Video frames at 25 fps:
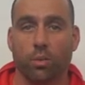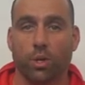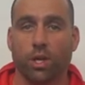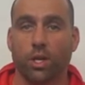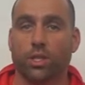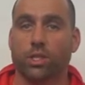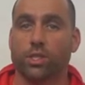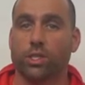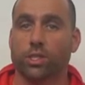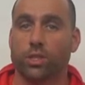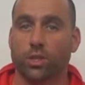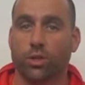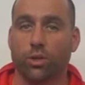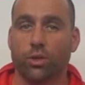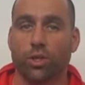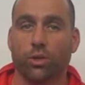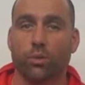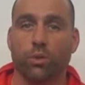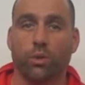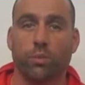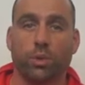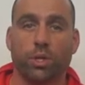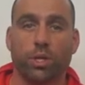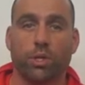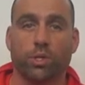but it
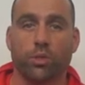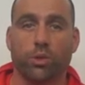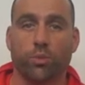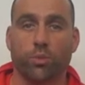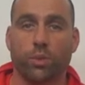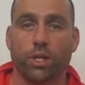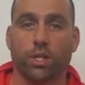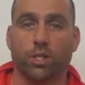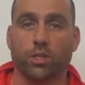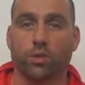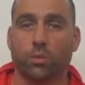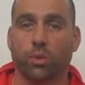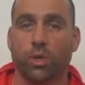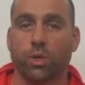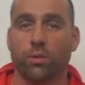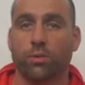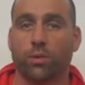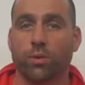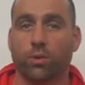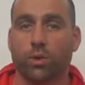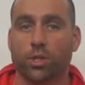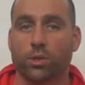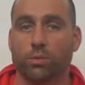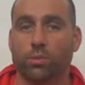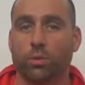certainly would be a tremendous win
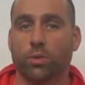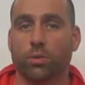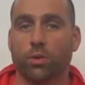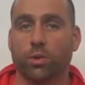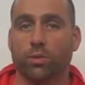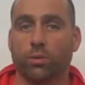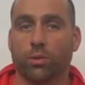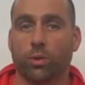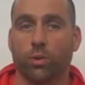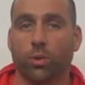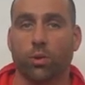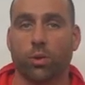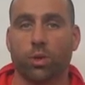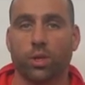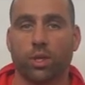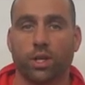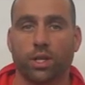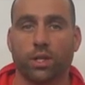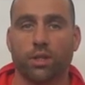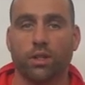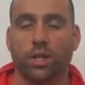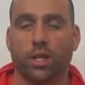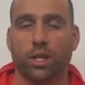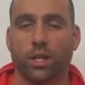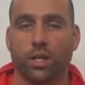for us moving forward.
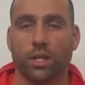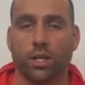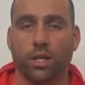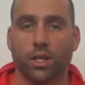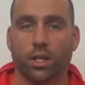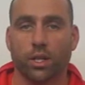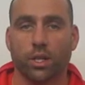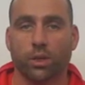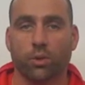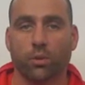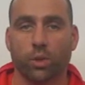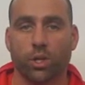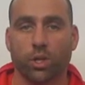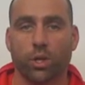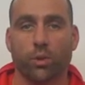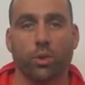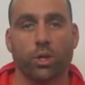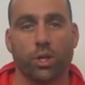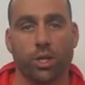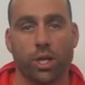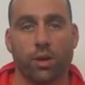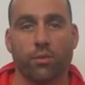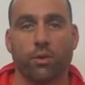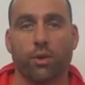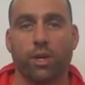And we know
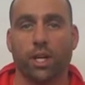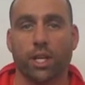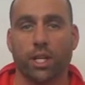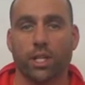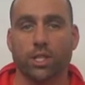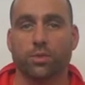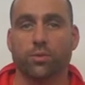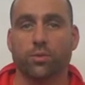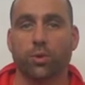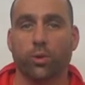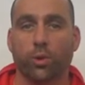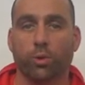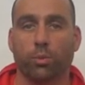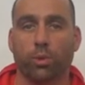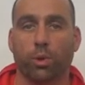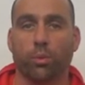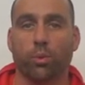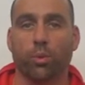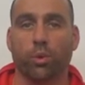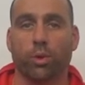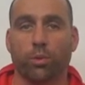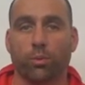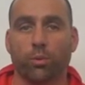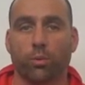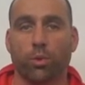we're going to have our hands full,
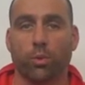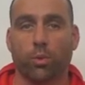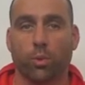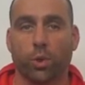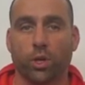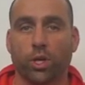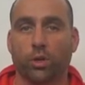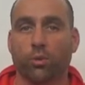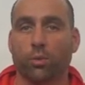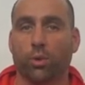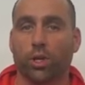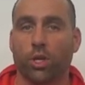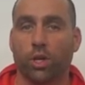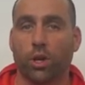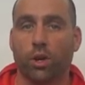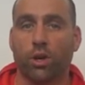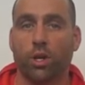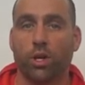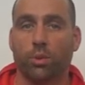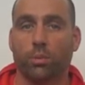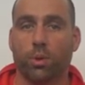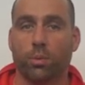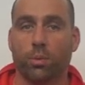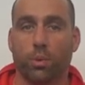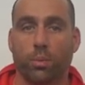but we're working really
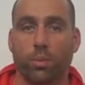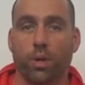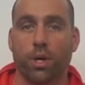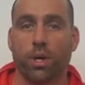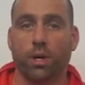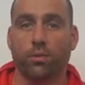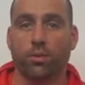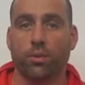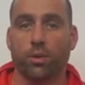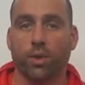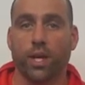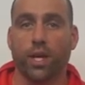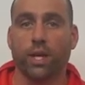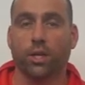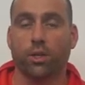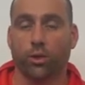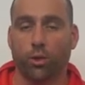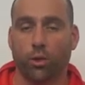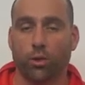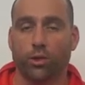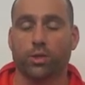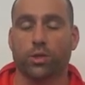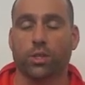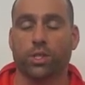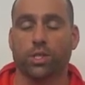hard to be prepared for
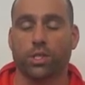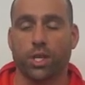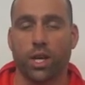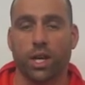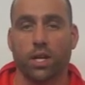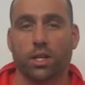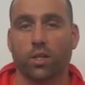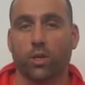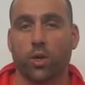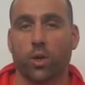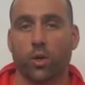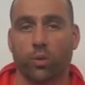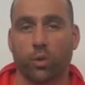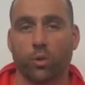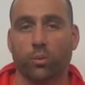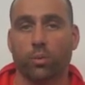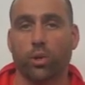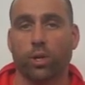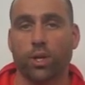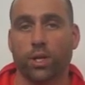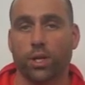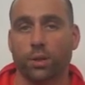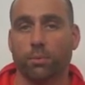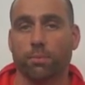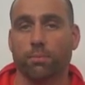that. Girls are excited to go over
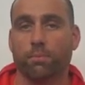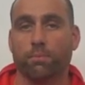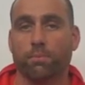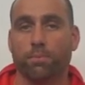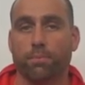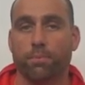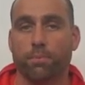and play them.